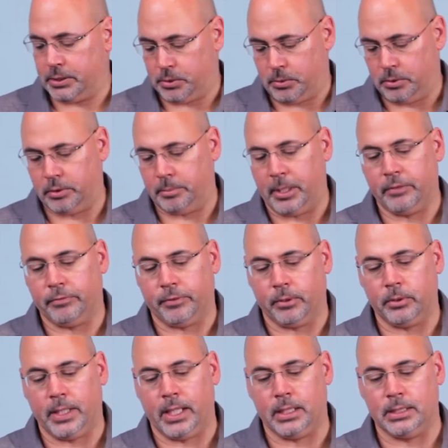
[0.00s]
older
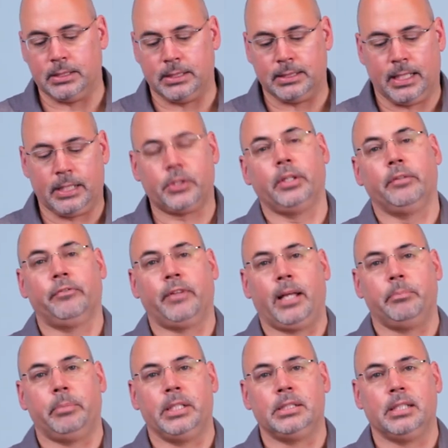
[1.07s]
Manfrotto head is it's actually a flat
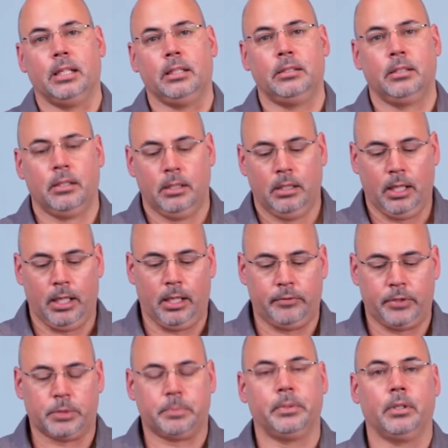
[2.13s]
base head, and I've
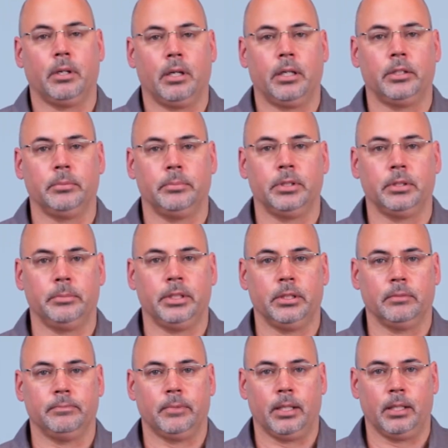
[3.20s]
just put our
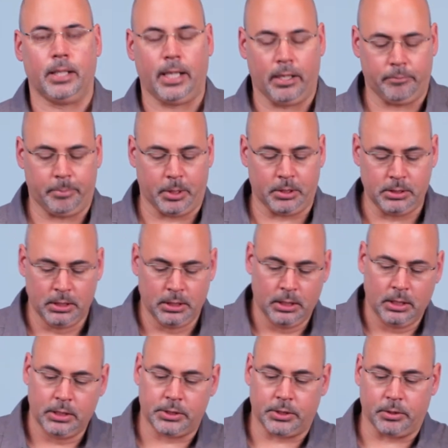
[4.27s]
100mm half ball.
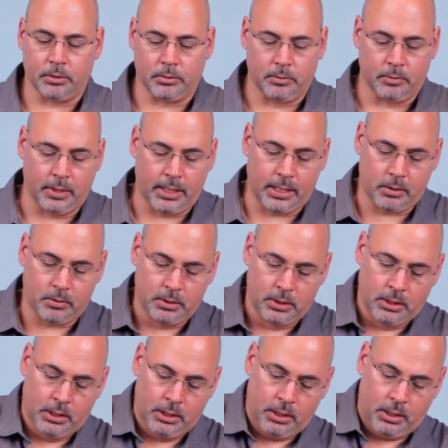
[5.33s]
So now
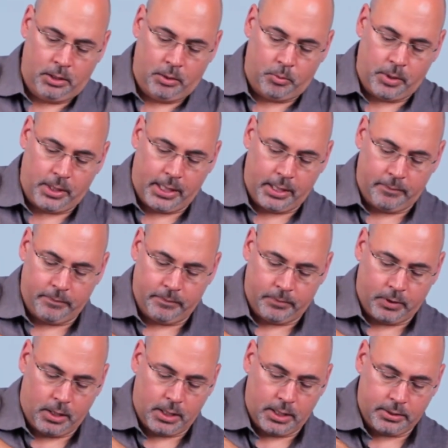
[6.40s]
what I
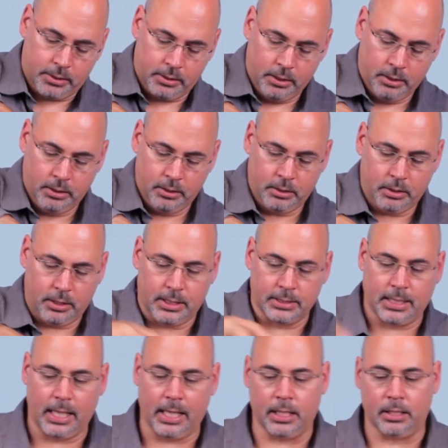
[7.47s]
got is a
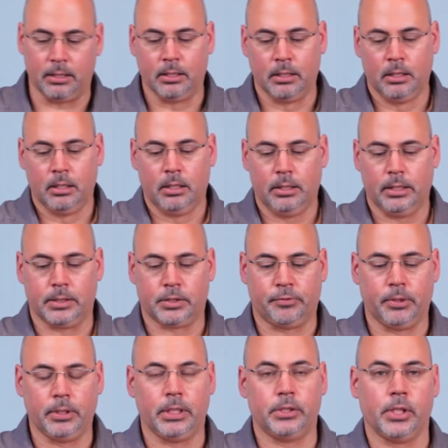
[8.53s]
head that's
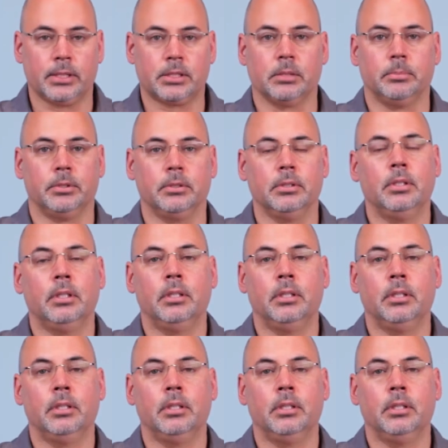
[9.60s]
fully adjustable